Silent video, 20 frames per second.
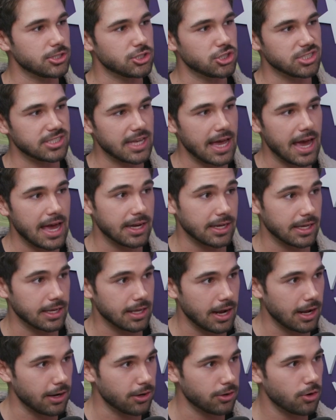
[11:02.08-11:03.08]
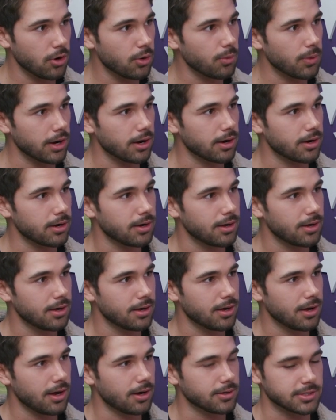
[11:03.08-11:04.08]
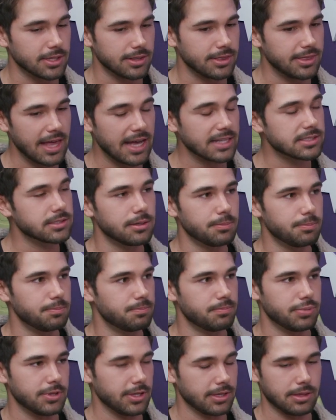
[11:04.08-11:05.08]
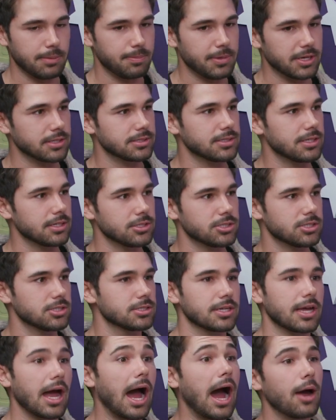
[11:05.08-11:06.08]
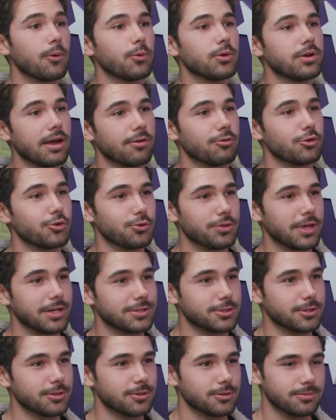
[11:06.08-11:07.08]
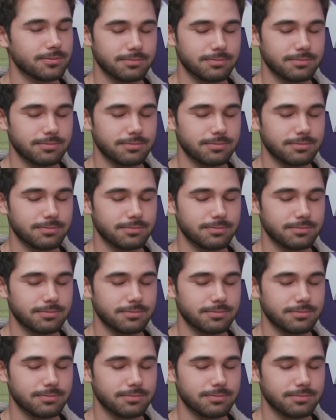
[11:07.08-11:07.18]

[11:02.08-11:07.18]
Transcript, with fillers: then just, just ending it out of nowhere. Yeah. I was like, that's the like the biggest thing. She's like, I would never do that to you.